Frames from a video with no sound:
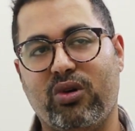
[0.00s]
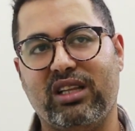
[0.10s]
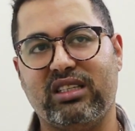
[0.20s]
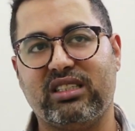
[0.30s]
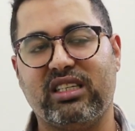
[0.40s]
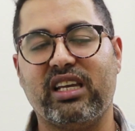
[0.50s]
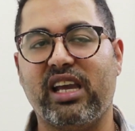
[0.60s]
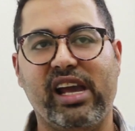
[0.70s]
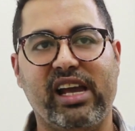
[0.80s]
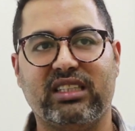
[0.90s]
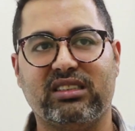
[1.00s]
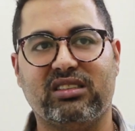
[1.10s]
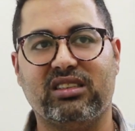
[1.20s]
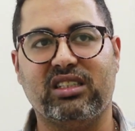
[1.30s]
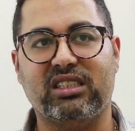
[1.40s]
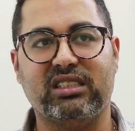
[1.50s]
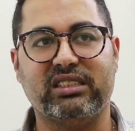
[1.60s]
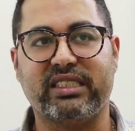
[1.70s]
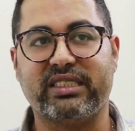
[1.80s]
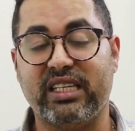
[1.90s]
quality and uh,
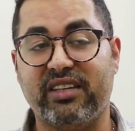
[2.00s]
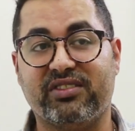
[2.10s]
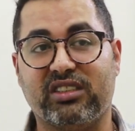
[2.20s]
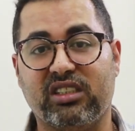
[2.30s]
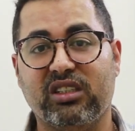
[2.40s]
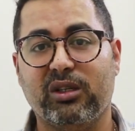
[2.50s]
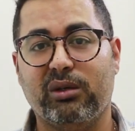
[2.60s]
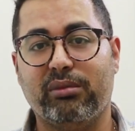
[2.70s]
the safety.